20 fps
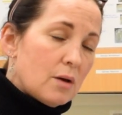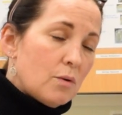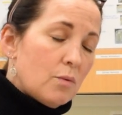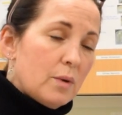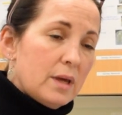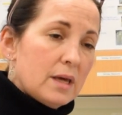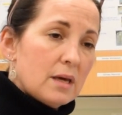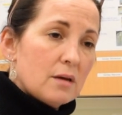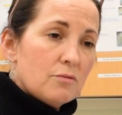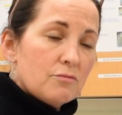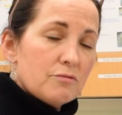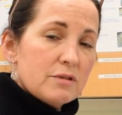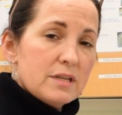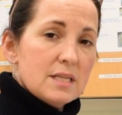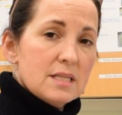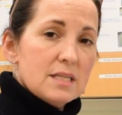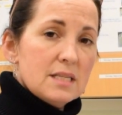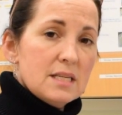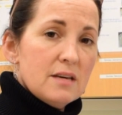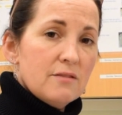We can
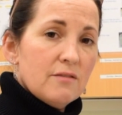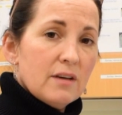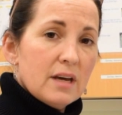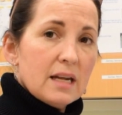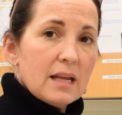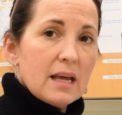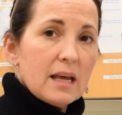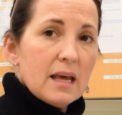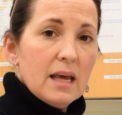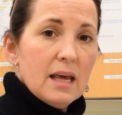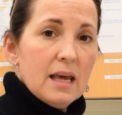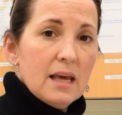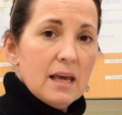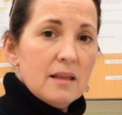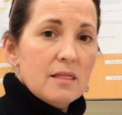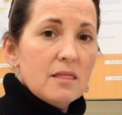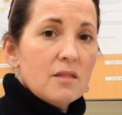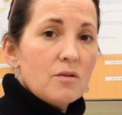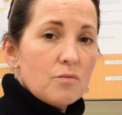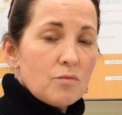receive it
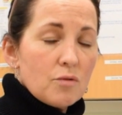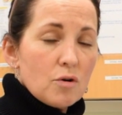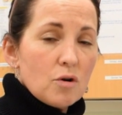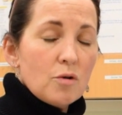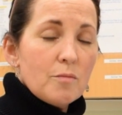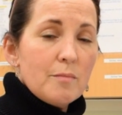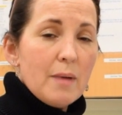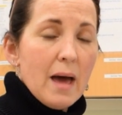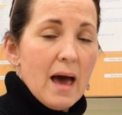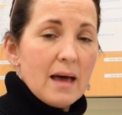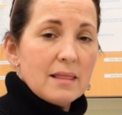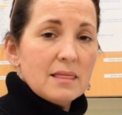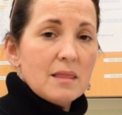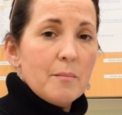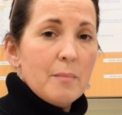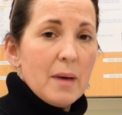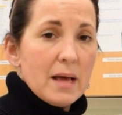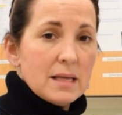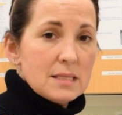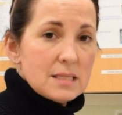in the room at the
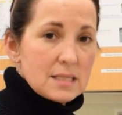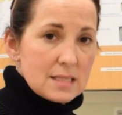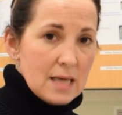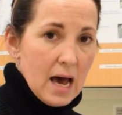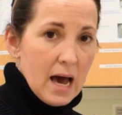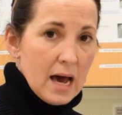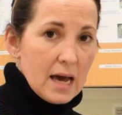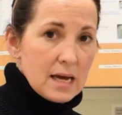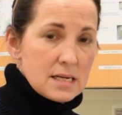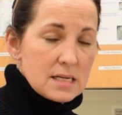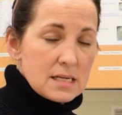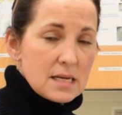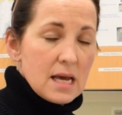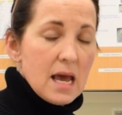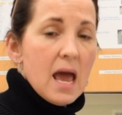bedside